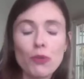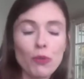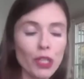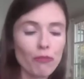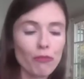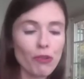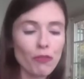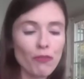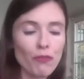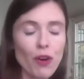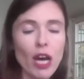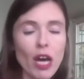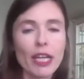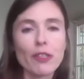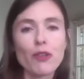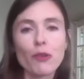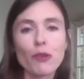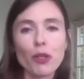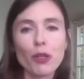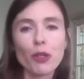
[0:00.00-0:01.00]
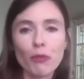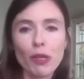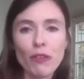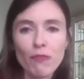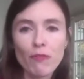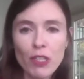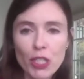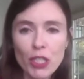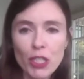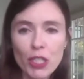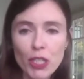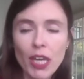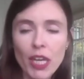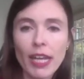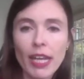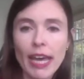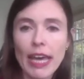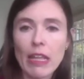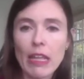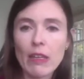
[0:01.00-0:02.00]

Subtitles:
refine your career vision